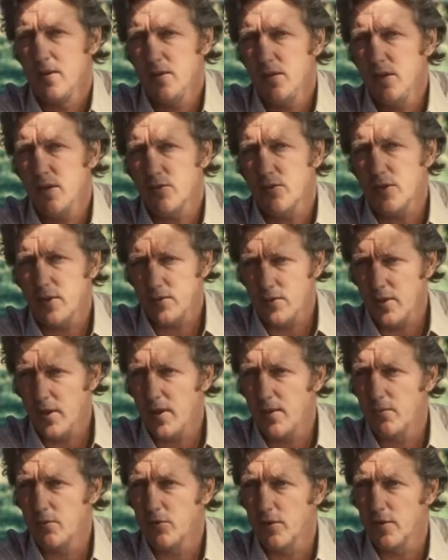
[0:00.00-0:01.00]
Yes, at
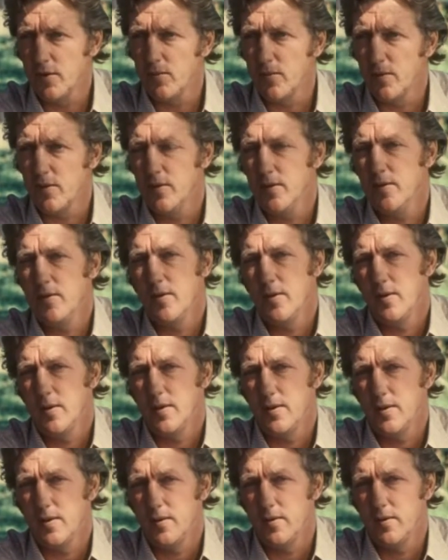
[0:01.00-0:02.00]
times they were.
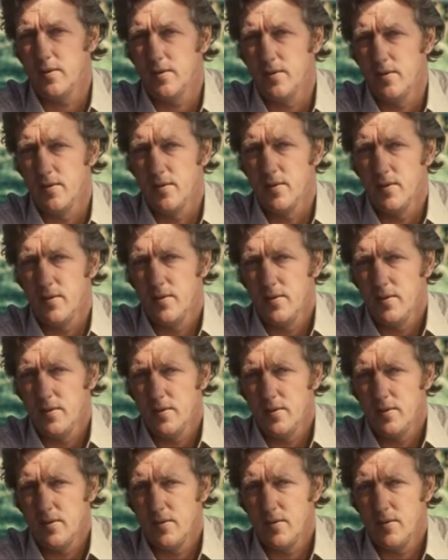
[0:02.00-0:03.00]
Uh,
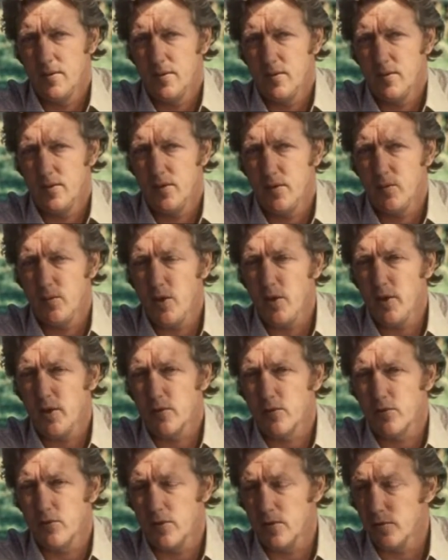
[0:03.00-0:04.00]
the
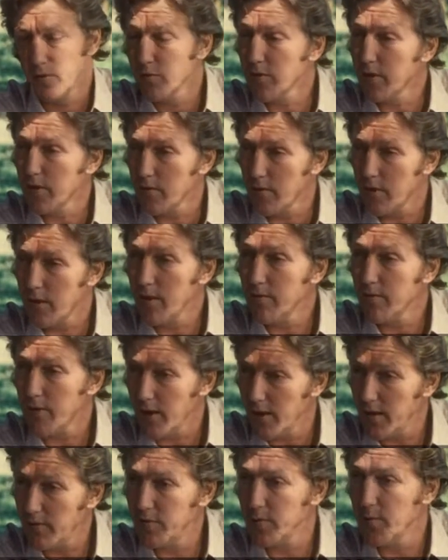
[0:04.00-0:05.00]
American soldiers, and there were over
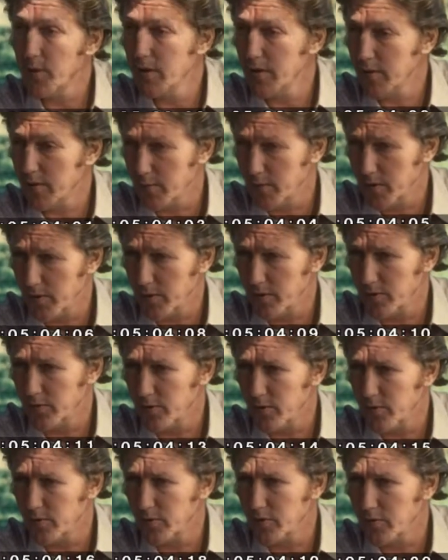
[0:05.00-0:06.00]
half a million American
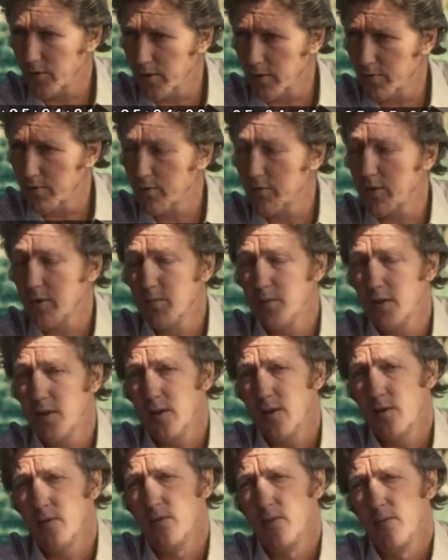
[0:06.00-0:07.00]
soldiers there for some
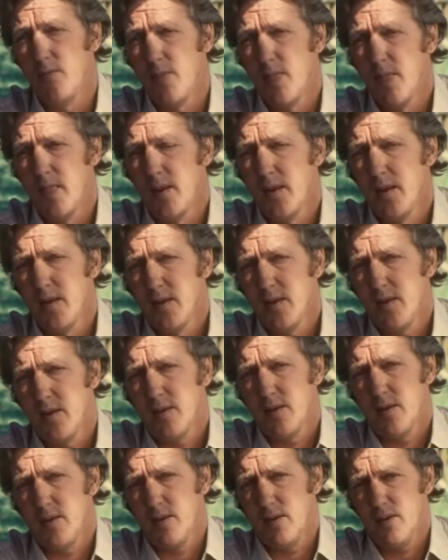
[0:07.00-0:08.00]
years,
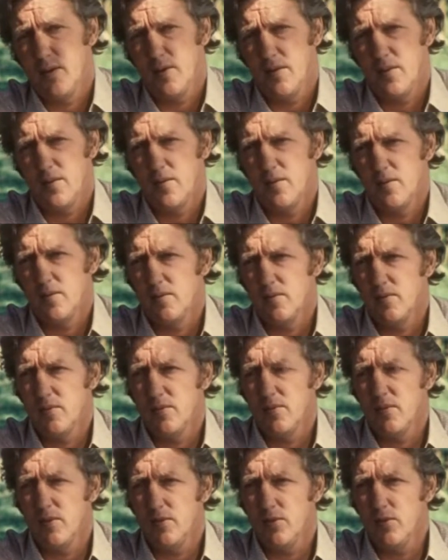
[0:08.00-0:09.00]
uh,
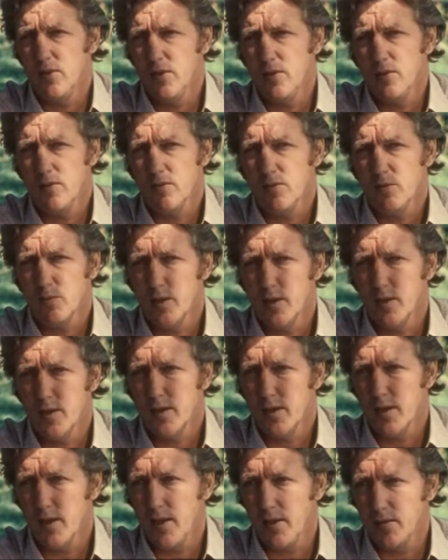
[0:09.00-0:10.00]
didn't
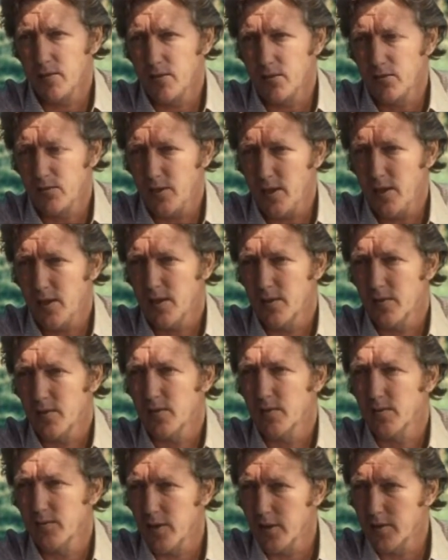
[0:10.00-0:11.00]
really understand
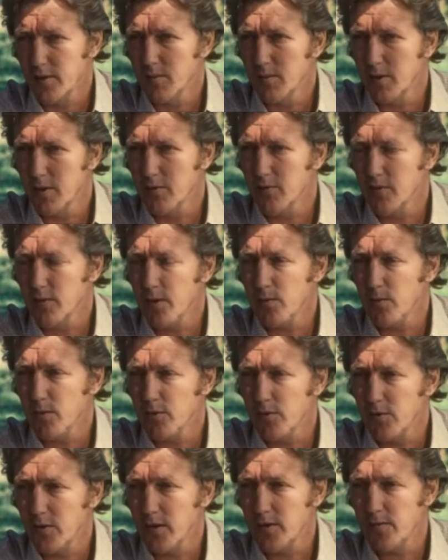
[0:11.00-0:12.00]
the Vietnamese, and that
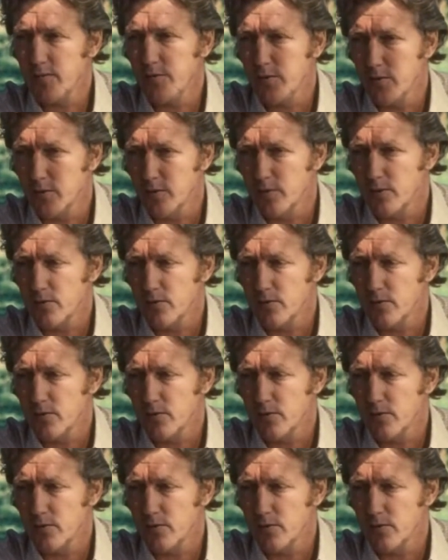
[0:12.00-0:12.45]
wasn't their fault.